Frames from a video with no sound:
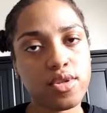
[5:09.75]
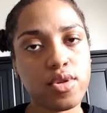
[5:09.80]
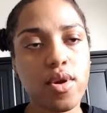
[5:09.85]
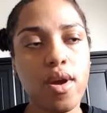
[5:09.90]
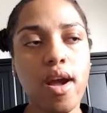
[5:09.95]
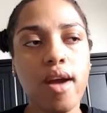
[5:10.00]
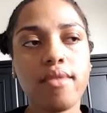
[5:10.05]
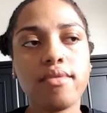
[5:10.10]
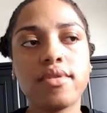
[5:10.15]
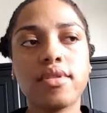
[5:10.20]

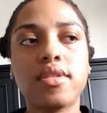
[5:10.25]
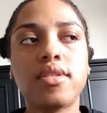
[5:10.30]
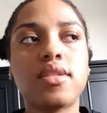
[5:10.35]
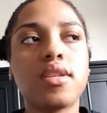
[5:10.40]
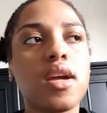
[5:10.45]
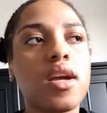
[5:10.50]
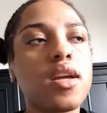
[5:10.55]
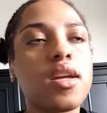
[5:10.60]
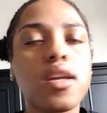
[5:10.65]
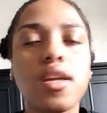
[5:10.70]
So I was
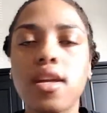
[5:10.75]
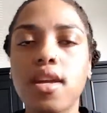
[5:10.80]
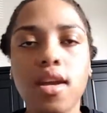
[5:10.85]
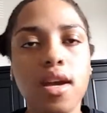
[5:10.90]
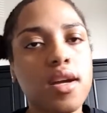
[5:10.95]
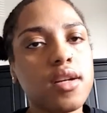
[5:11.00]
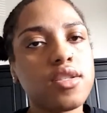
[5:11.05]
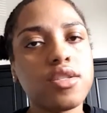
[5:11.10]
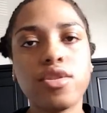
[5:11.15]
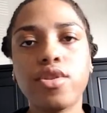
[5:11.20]
just like,
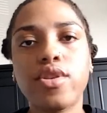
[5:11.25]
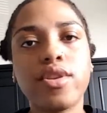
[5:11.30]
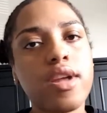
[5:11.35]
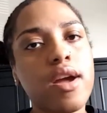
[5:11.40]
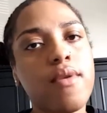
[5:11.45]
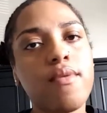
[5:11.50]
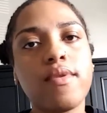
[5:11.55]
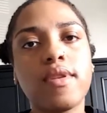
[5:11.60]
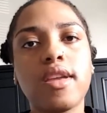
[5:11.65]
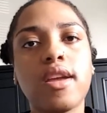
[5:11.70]
yeah, you're
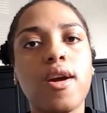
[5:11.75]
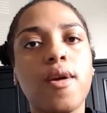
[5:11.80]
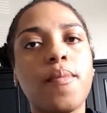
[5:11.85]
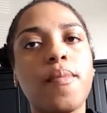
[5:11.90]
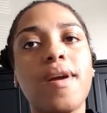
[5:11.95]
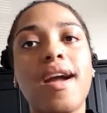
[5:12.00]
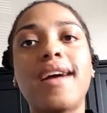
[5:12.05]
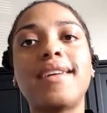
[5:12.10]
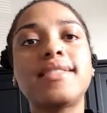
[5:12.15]
not really helping.